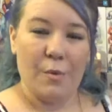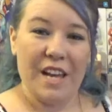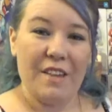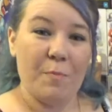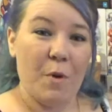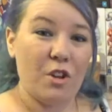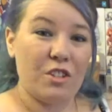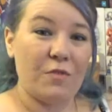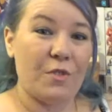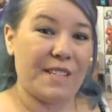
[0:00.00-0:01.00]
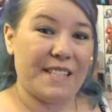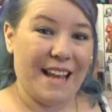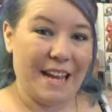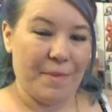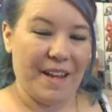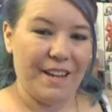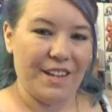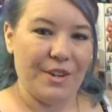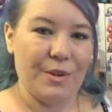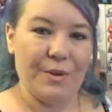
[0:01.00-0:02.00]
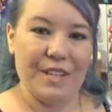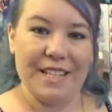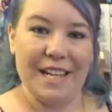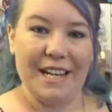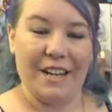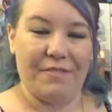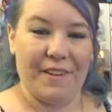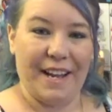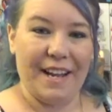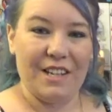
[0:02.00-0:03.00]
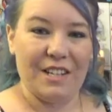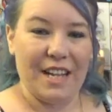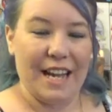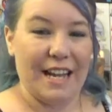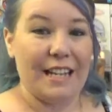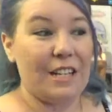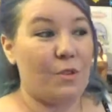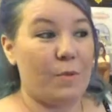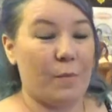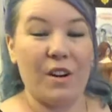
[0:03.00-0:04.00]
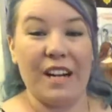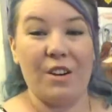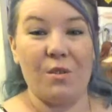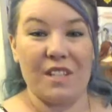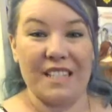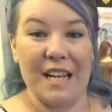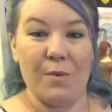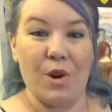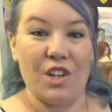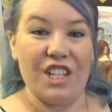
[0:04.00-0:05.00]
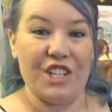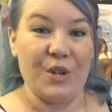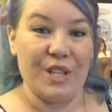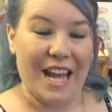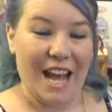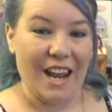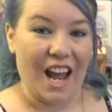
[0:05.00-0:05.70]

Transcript: We have a poster for Saber, who is getting a figure, and it will be pretty cool to see what she turns out